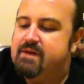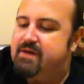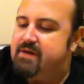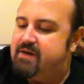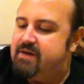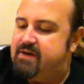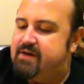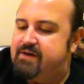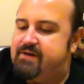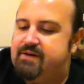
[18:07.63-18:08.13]

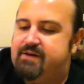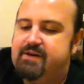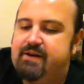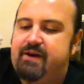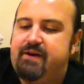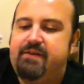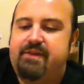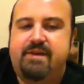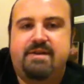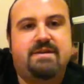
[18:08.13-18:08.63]
And
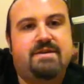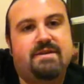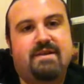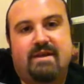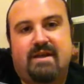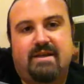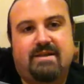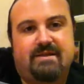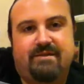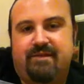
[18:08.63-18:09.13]
none of this
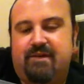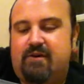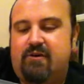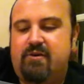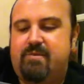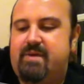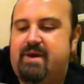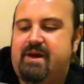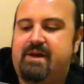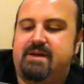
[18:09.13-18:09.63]
has a
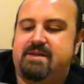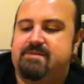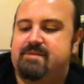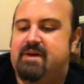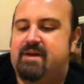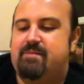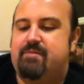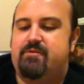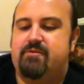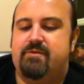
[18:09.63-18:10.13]
firing mechanism
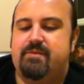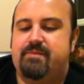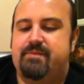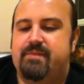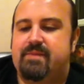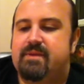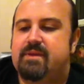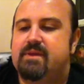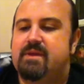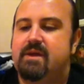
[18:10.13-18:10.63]
anymore.
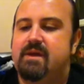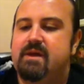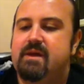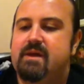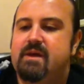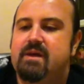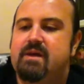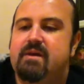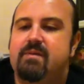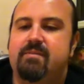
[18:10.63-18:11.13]

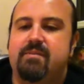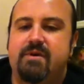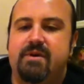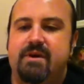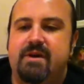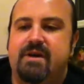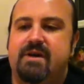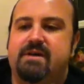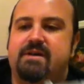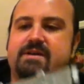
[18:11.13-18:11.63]
But
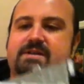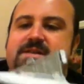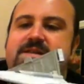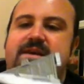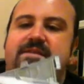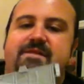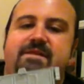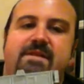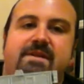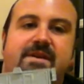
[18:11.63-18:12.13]
it's
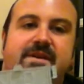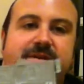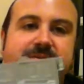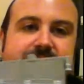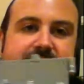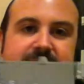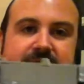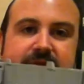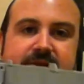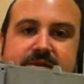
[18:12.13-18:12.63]
definitely
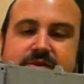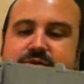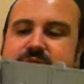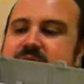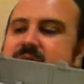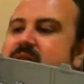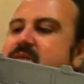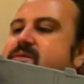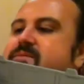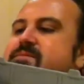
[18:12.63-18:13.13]
a nice
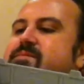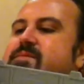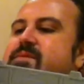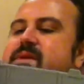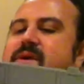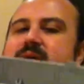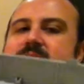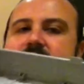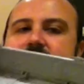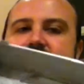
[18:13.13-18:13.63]
trailer.
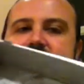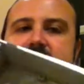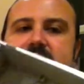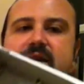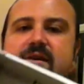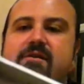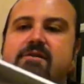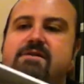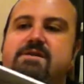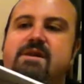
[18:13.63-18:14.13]

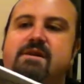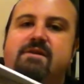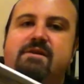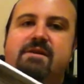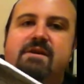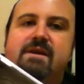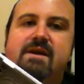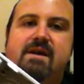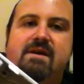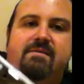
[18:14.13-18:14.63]
And also
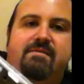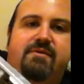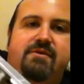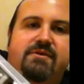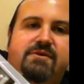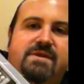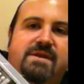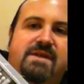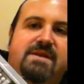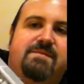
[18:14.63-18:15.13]
you can
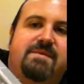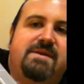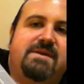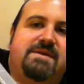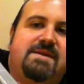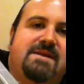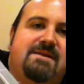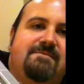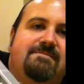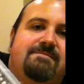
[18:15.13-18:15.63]
push these bits
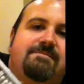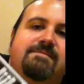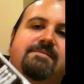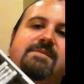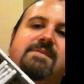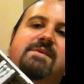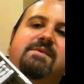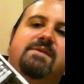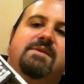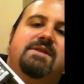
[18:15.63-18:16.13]
down,
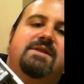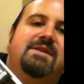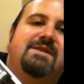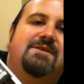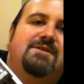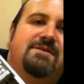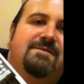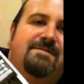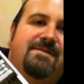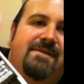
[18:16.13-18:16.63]

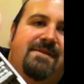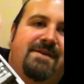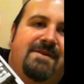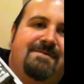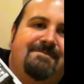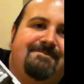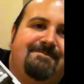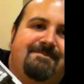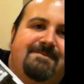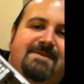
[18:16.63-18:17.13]
which are very
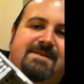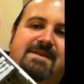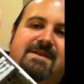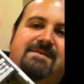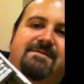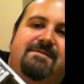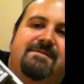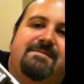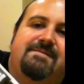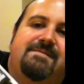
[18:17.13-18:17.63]

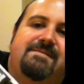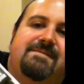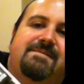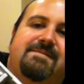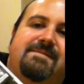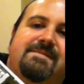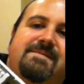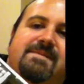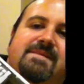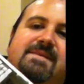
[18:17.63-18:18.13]
stiff.
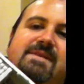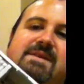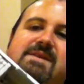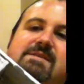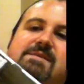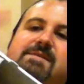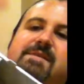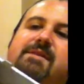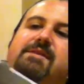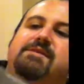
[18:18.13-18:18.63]

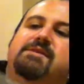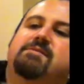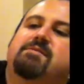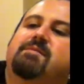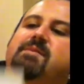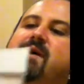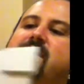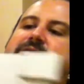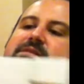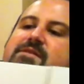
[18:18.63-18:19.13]
Listen to this a
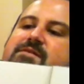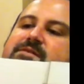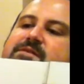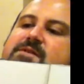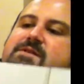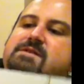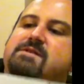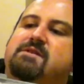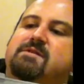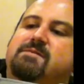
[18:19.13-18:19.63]
bit after the
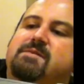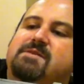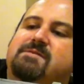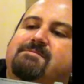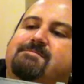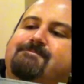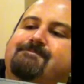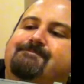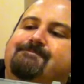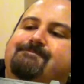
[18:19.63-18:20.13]
first time there.